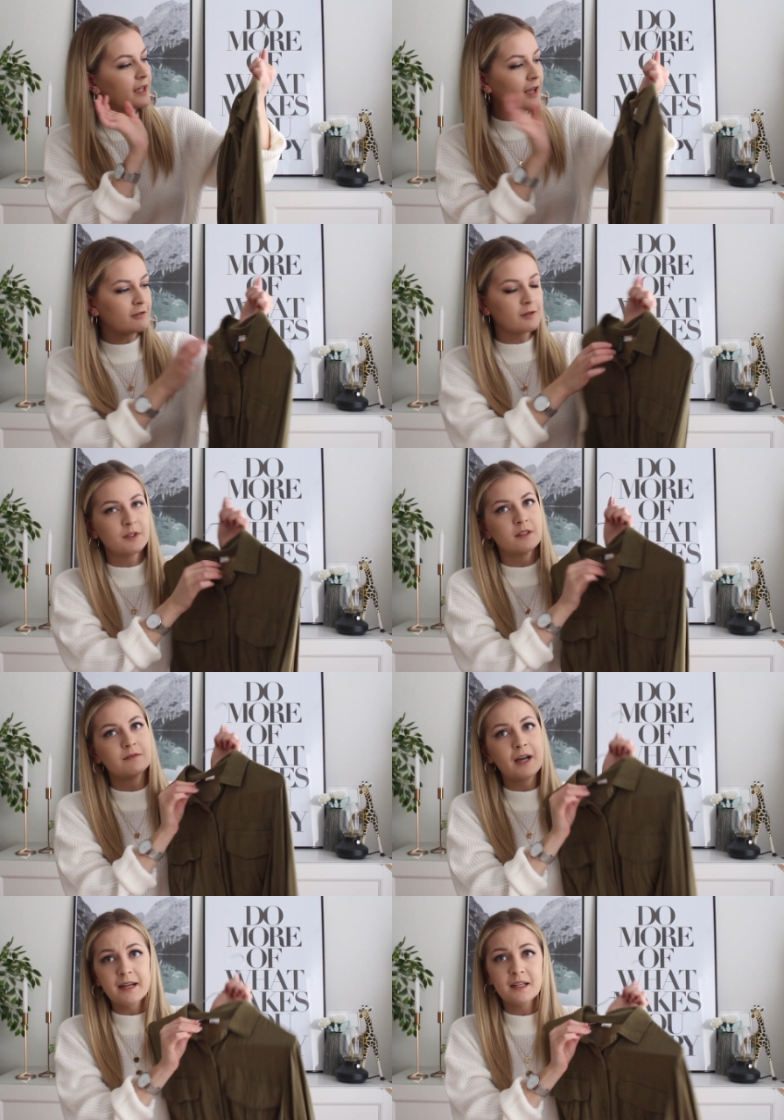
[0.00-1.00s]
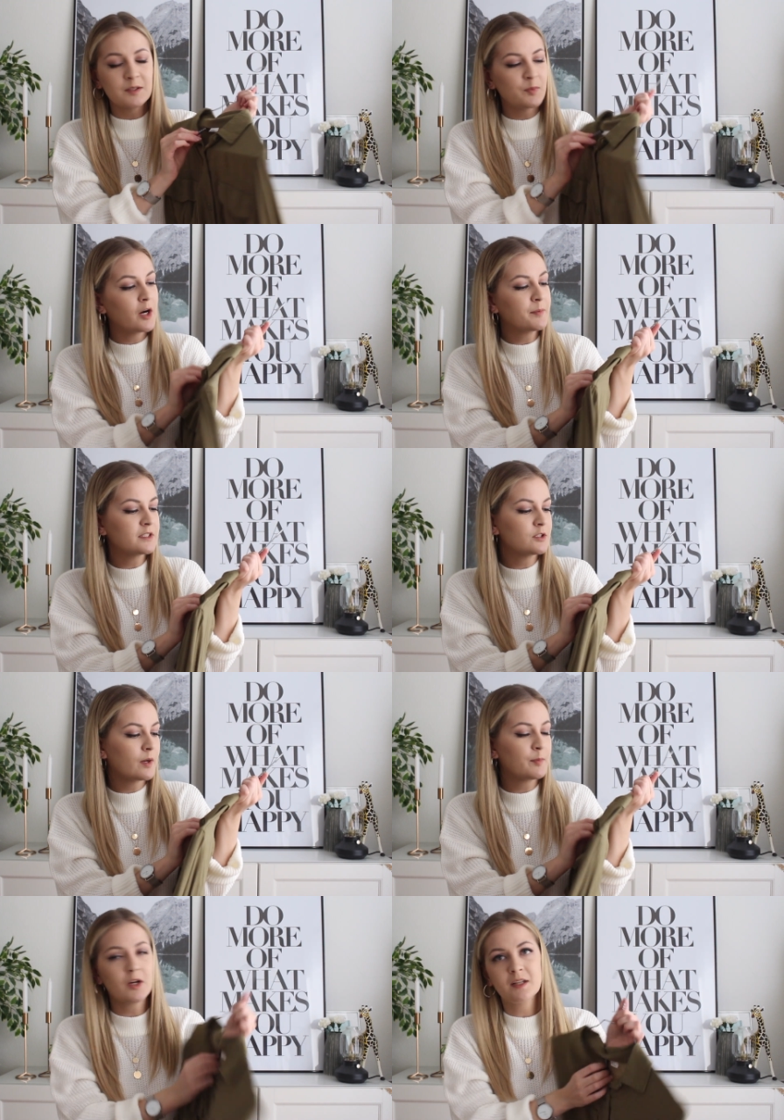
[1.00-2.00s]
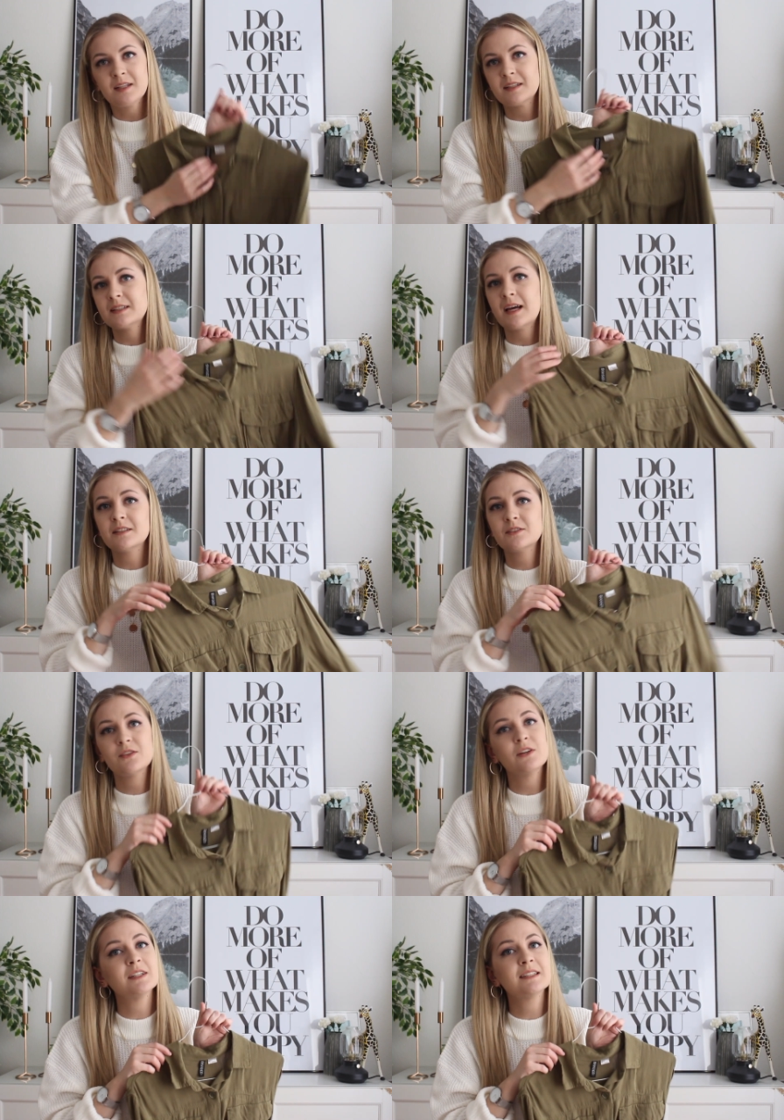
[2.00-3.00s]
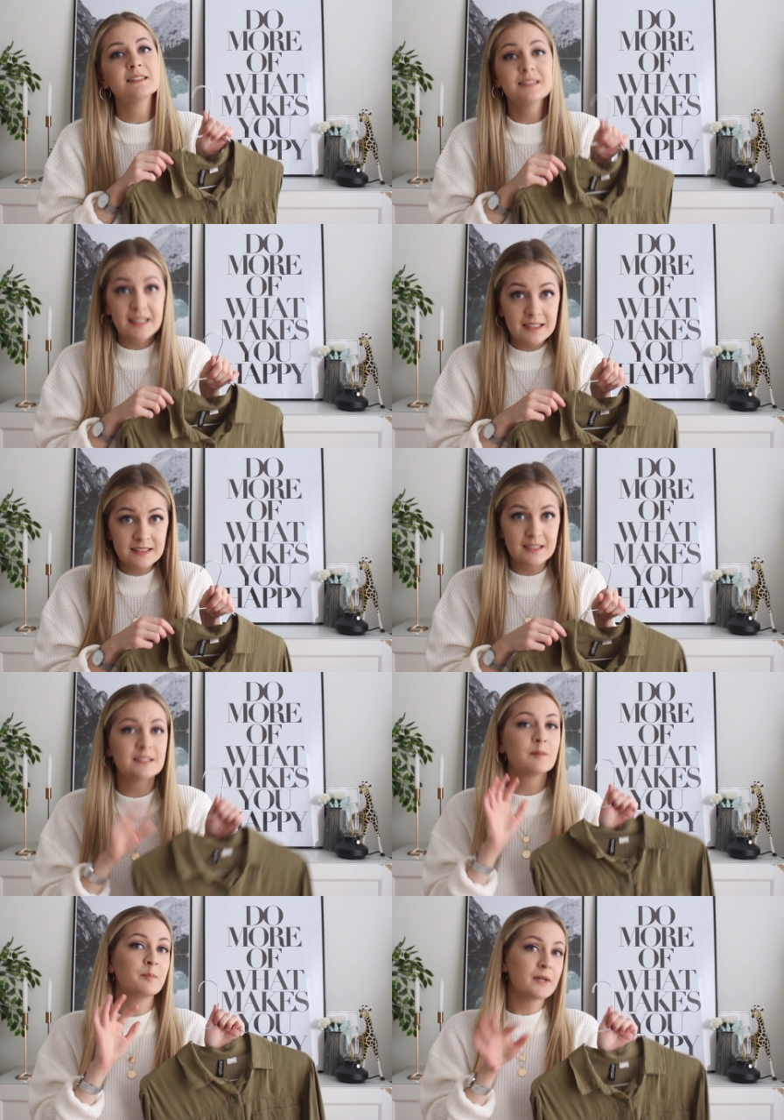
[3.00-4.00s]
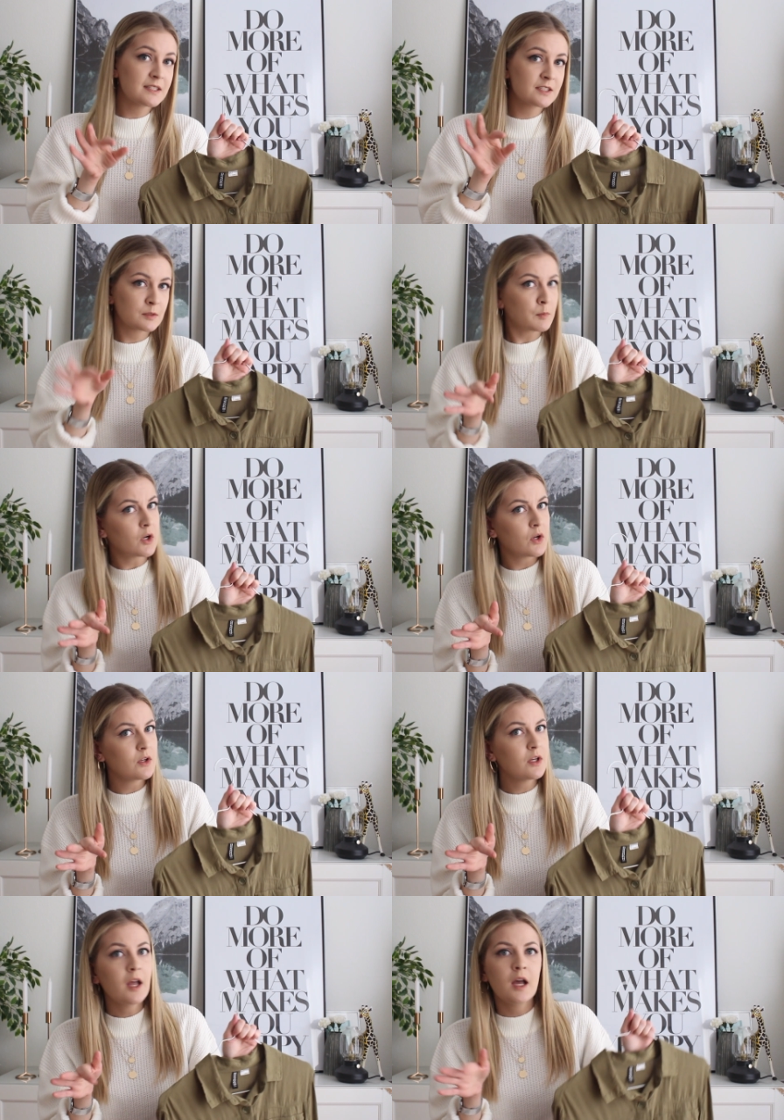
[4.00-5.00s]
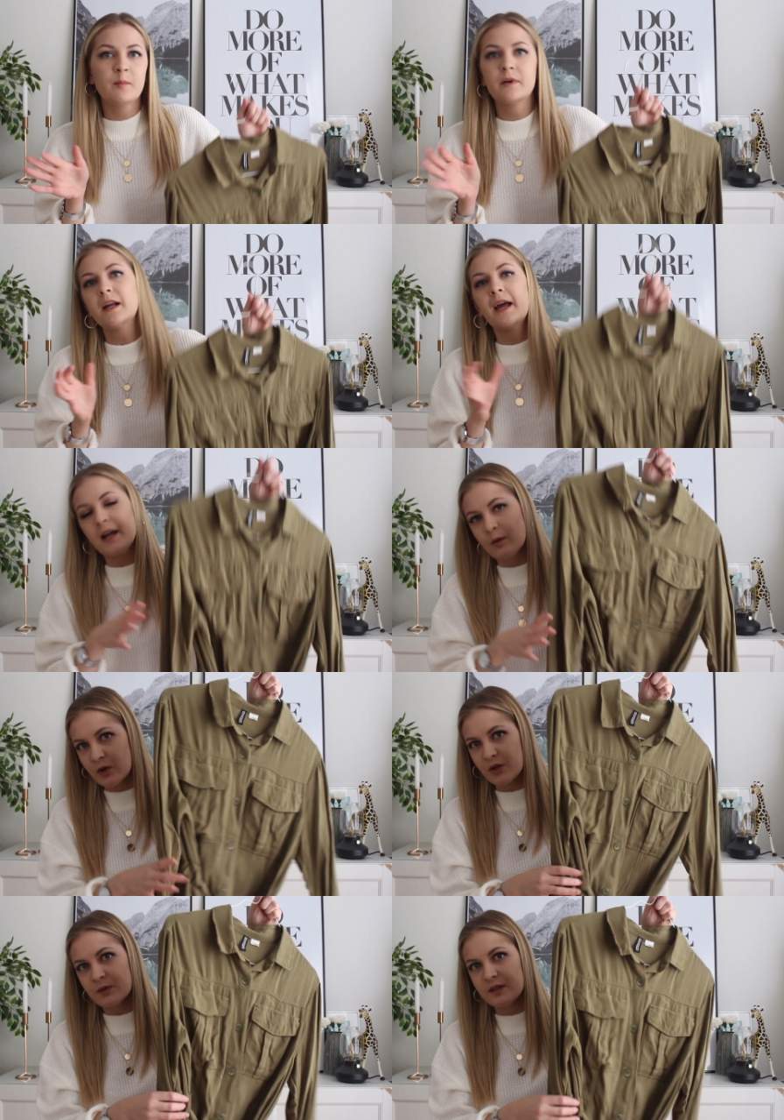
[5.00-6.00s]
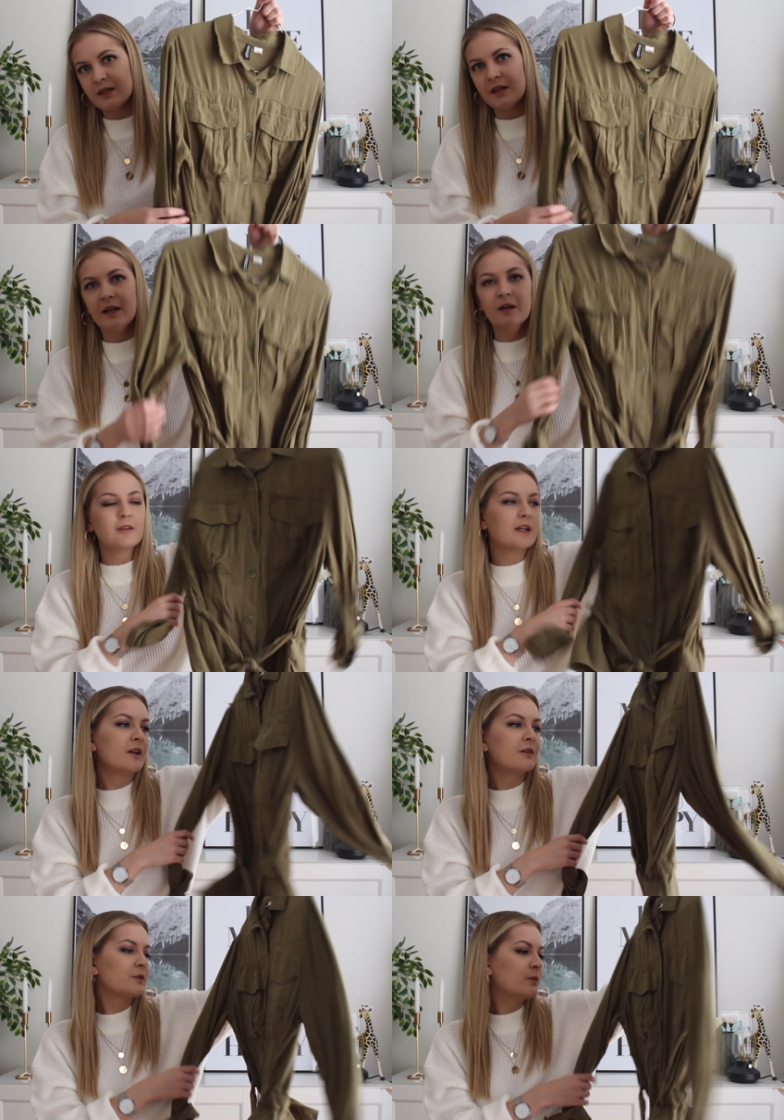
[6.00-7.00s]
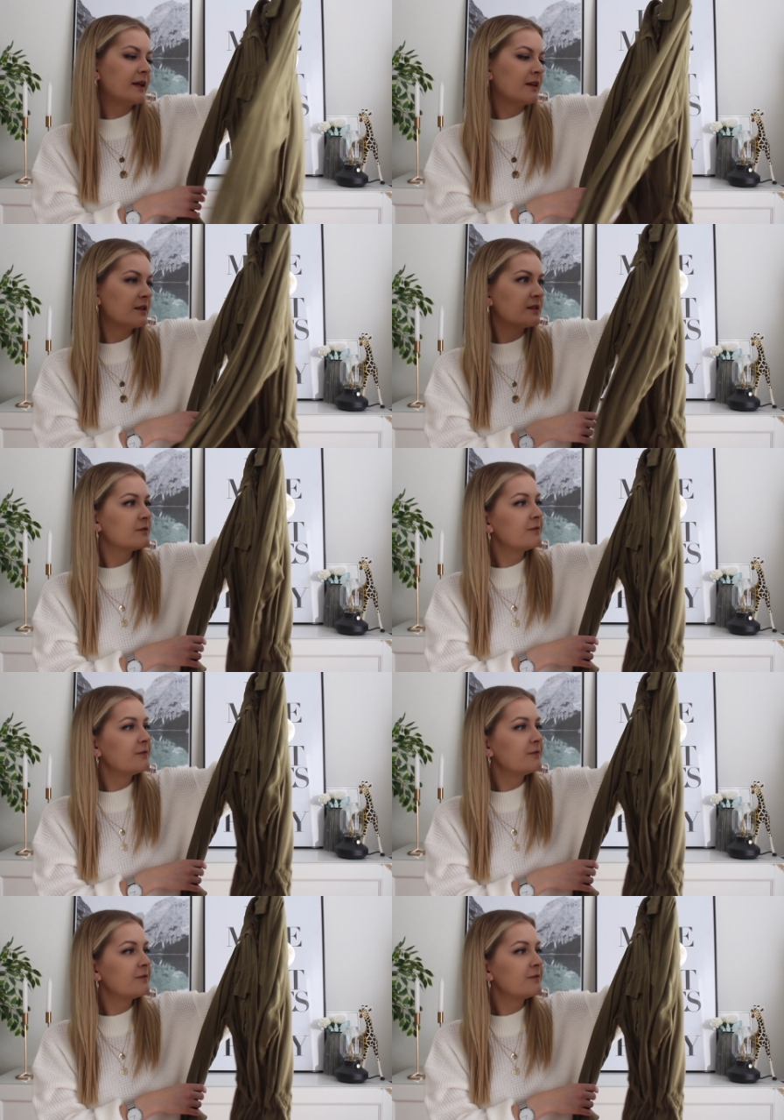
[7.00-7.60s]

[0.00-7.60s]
again from the divided department so I bought it in a size 36. It's a bit small but I can work with it and I really love the way that this